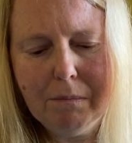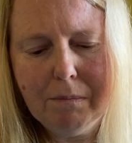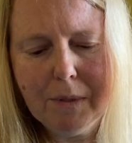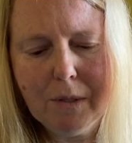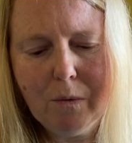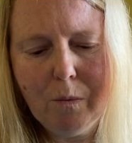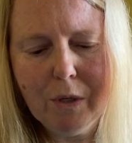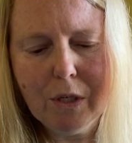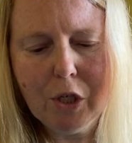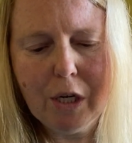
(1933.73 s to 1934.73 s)
so it
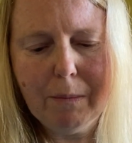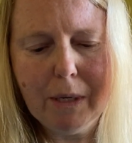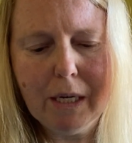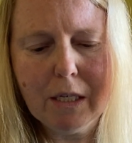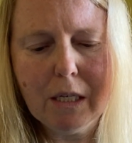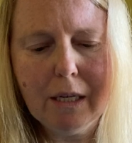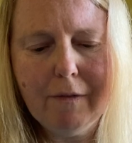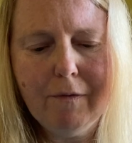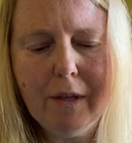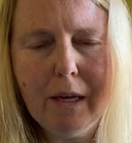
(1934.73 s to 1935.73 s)
was a shame I had to
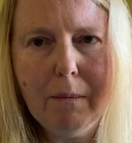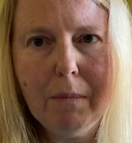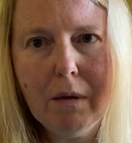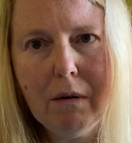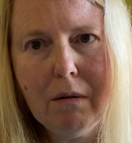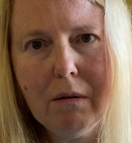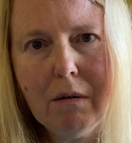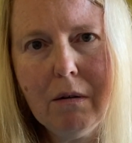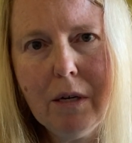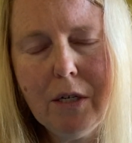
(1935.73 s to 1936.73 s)
leave there, but
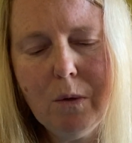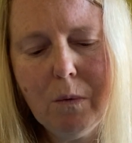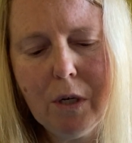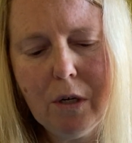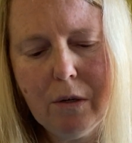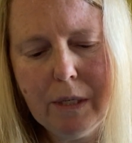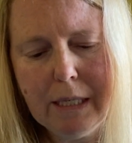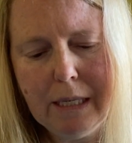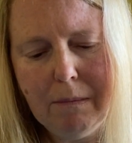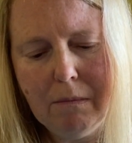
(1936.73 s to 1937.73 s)
I did want to go and
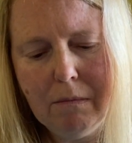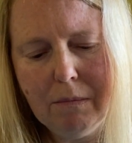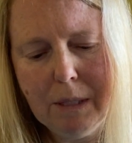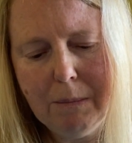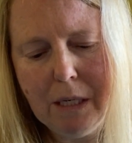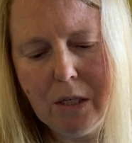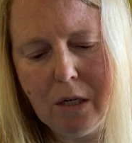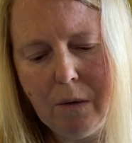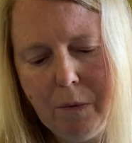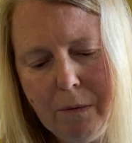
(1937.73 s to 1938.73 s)
spend
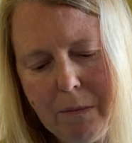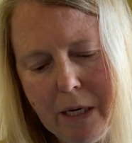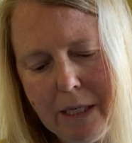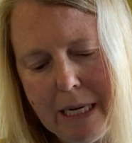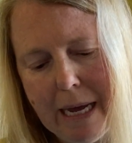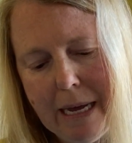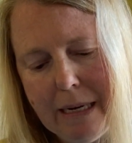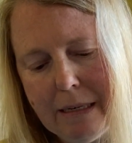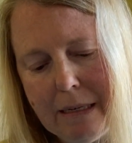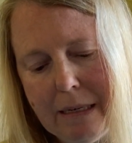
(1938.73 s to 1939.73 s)
time with my
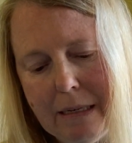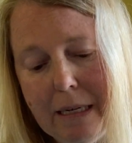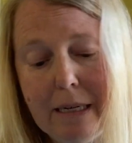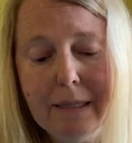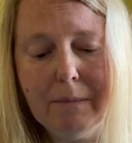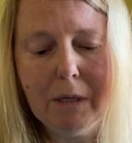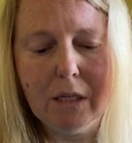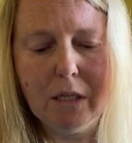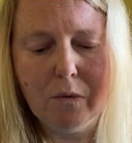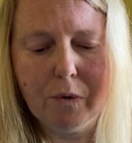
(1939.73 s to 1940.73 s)
dad. And yeah, it's something I
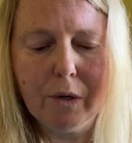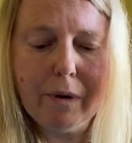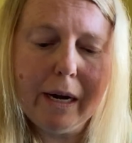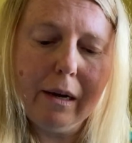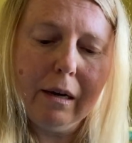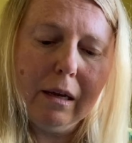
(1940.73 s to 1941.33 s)
didn't regret.